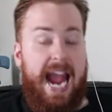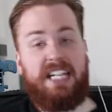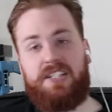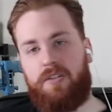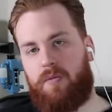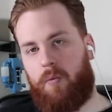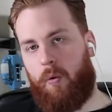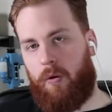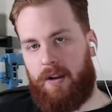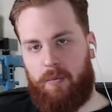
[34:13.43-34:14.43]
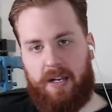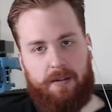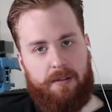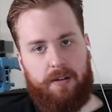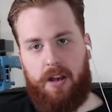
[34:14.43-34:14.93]
rewarding when
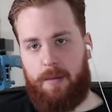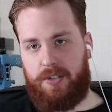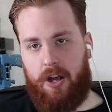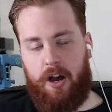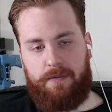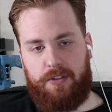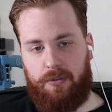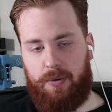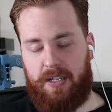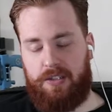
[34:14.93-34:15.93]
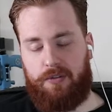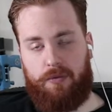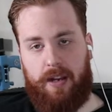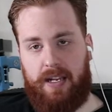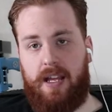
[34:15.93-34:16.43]
it comes off too, when it's
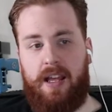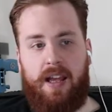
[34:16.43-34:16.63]
great.